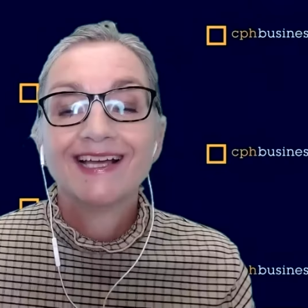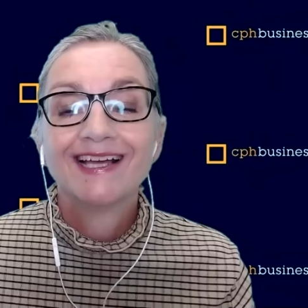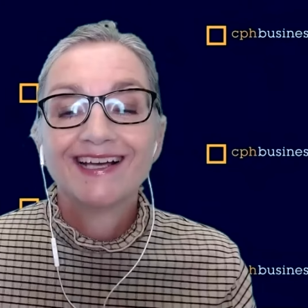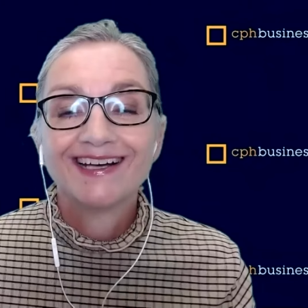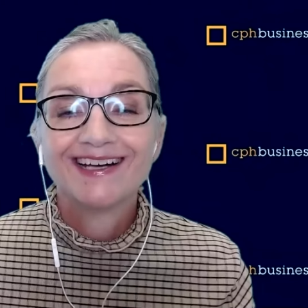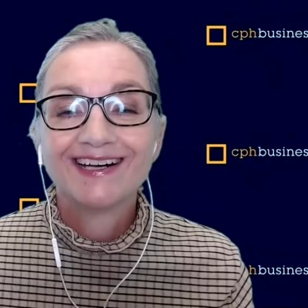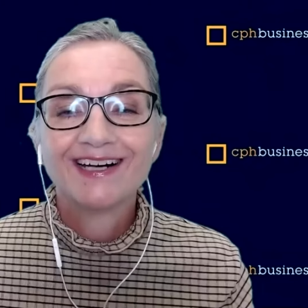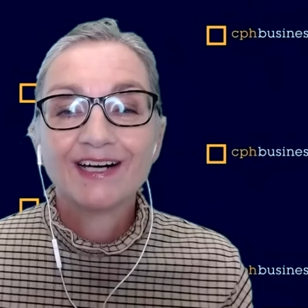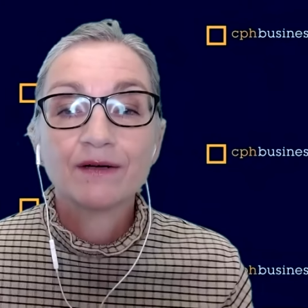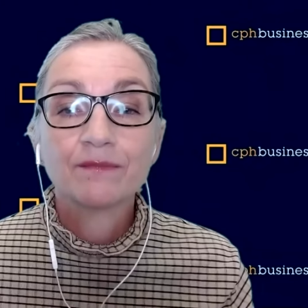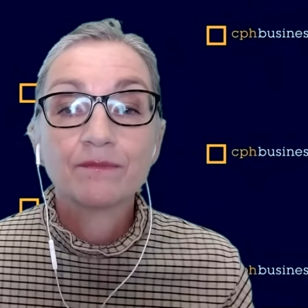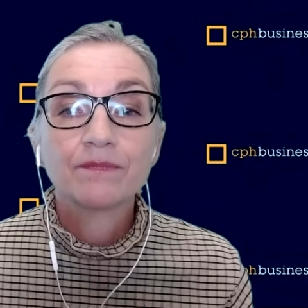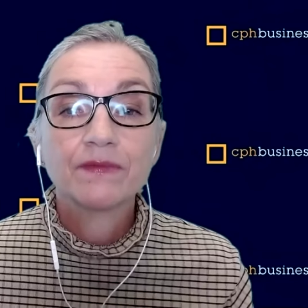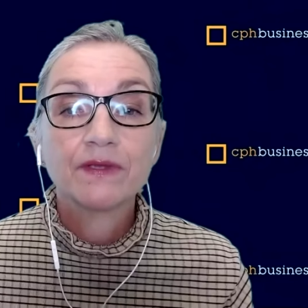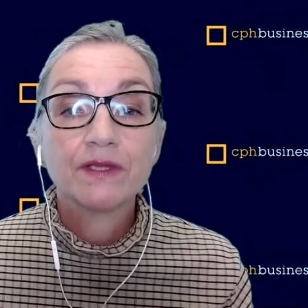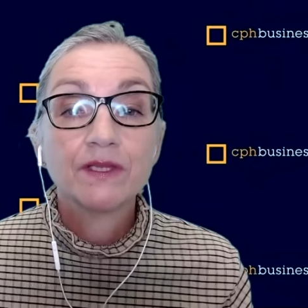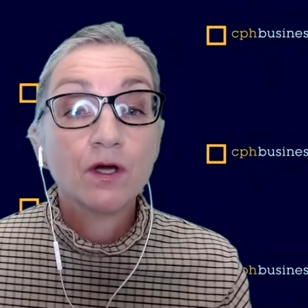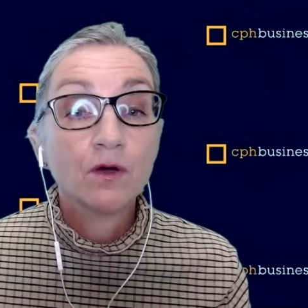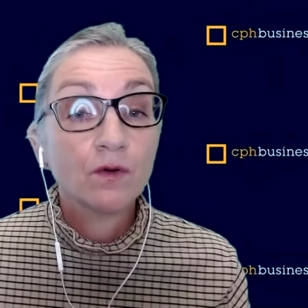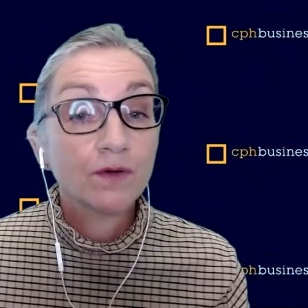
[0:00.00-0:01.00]

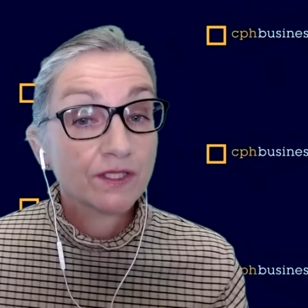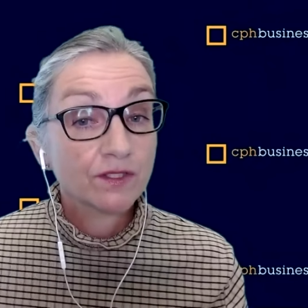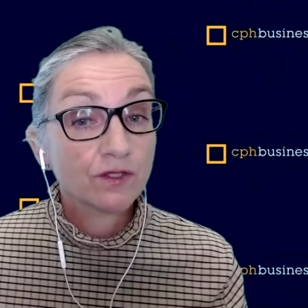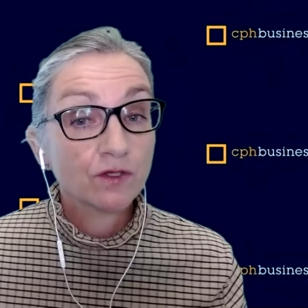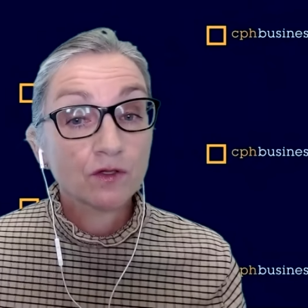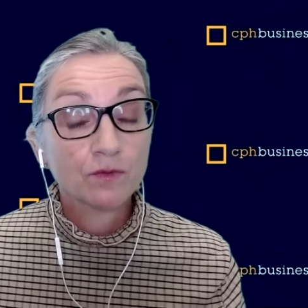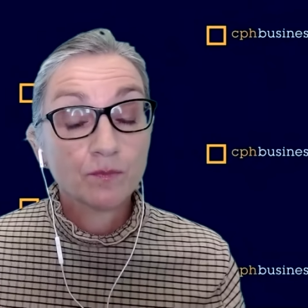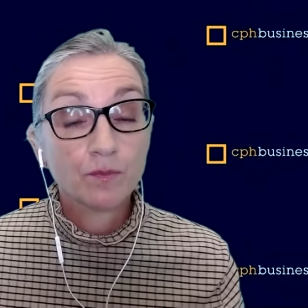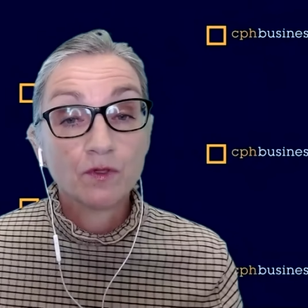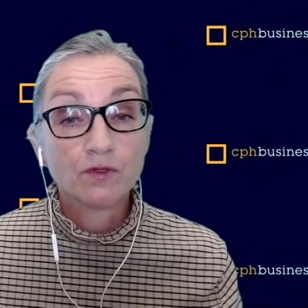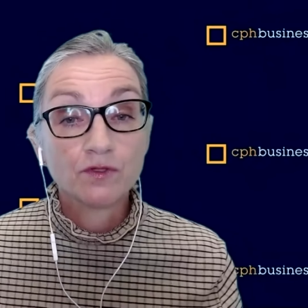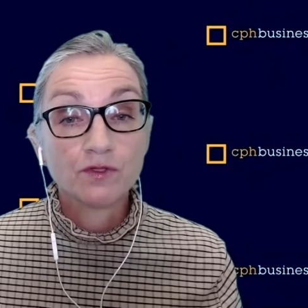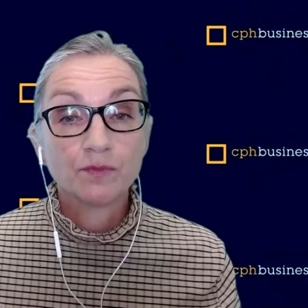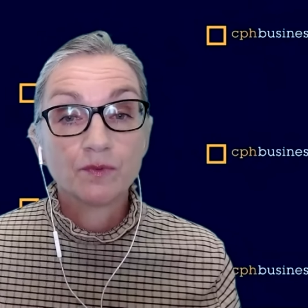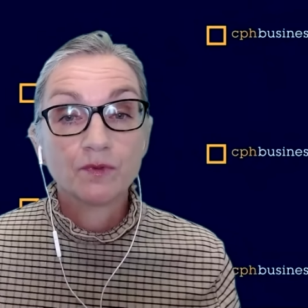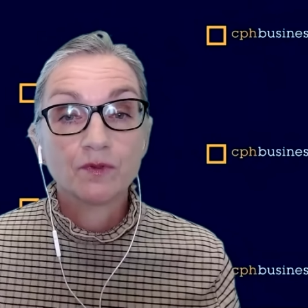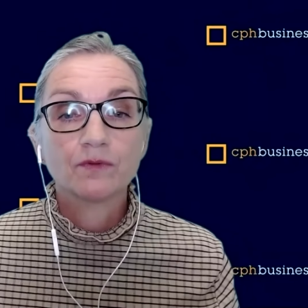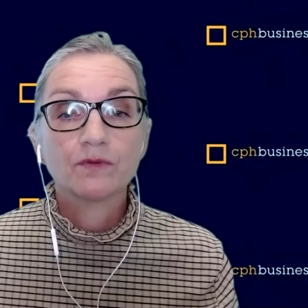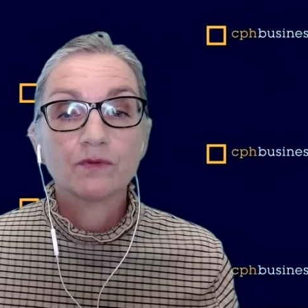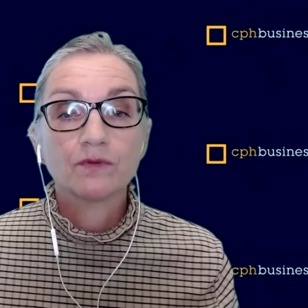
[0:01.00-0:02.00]
No, it's not
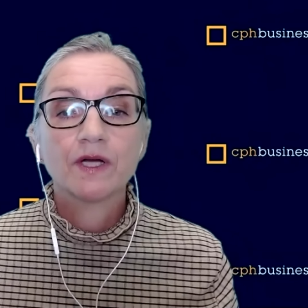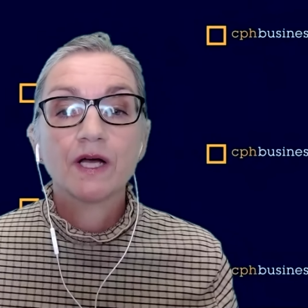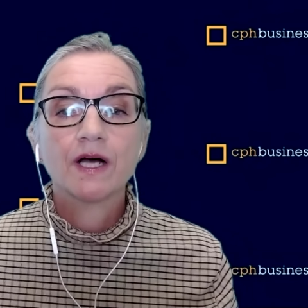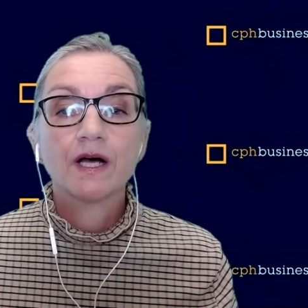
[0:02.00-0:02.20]
possible.